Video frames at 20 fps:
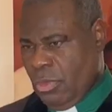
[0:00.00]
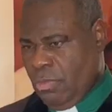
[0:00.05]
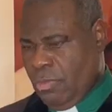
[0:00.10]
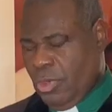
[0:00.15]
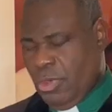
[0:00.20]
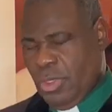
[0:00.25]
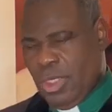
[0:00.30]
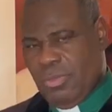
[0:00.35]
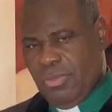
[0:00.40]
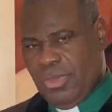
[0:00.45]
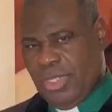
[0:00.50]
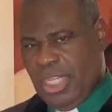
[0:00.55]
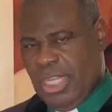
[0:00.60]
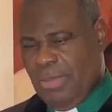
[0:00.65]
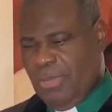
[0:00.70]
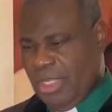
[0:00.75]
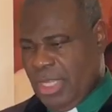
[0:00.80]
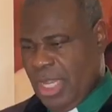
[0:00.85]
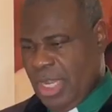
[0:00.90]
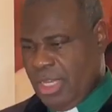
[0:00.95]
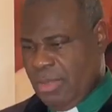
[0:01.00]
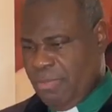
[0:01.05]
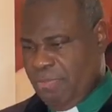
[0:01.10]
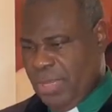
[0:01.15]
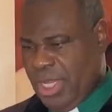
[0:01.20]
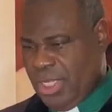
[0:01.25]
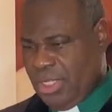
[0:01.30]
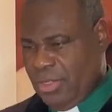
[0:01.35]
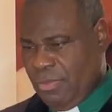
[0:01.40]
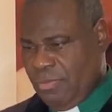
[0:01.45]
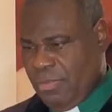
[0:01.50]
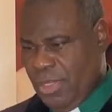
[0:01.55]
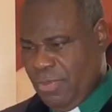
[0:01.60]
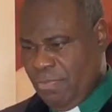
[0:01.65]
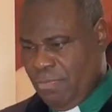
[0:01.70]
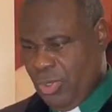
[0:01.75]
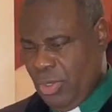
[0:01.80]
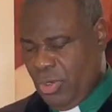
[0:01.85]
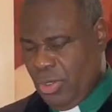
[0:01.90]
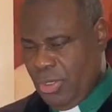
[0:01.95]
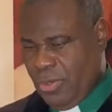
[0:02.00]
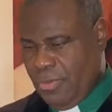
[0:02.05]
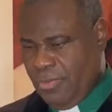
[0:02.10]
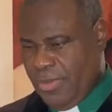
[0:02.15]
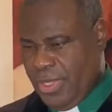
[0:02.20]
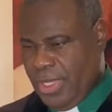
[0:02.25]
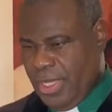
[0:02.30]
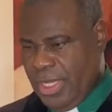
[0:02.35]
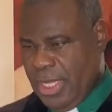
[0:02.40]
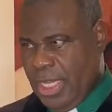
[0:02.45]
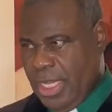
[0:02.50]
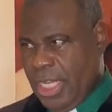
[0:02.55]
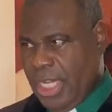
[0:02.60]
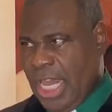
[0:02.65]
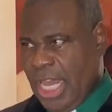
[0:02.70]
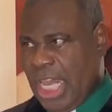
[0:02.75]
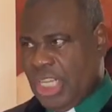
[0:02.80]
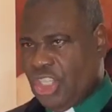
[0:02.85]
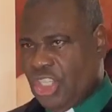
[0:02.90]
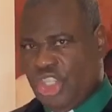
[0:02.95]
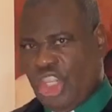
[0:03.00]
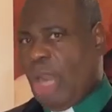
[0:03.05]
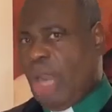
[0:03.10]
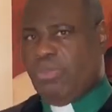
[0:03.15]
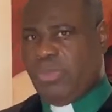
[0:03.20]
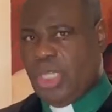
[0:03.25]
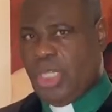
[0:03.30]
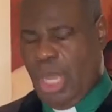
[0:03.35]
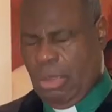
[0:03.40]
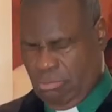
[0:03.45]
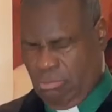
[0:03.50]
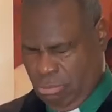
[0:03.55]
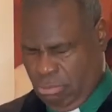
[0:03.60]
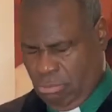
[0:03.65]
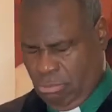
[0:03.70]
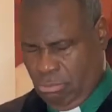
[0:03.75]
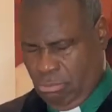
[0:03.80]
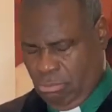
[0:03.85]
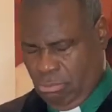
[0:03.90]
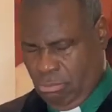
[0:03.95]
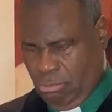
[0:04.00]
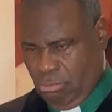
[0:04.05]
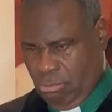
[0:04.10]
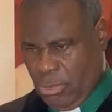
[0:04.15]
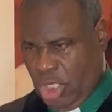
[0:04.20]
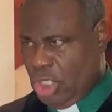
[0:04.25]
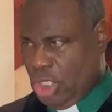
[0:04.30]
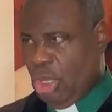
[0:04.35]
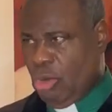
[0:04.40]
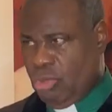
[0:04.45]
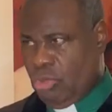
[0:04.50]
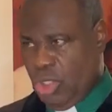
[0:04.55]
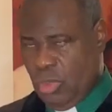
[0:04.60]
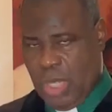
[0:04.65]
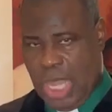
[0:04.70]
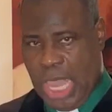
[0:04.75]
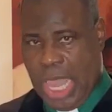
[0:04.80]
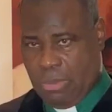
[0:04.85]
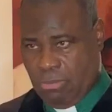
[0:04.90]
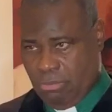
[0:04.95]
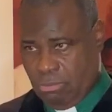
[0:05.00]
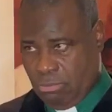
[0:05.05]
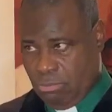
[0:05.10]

Boy, them demons got the best of me, boy. And I jumped up to go do that.